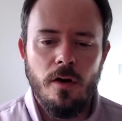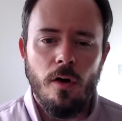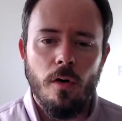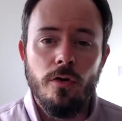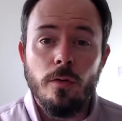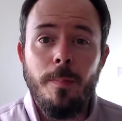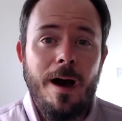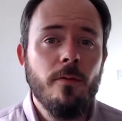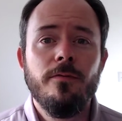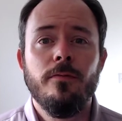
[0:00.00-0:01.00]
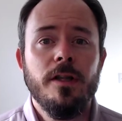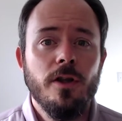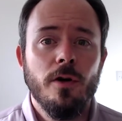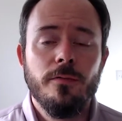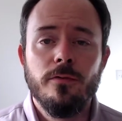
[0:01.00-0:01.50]
are not powerful
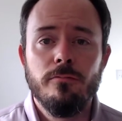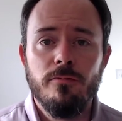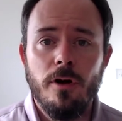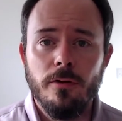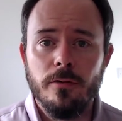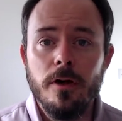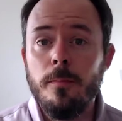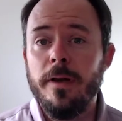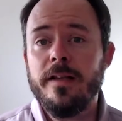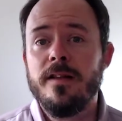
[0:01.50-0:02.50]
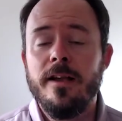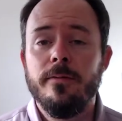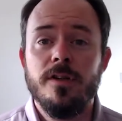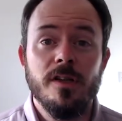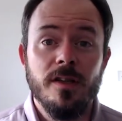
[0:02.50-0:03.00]
enough to run complex
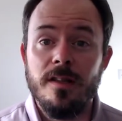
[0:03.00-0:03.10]
languages,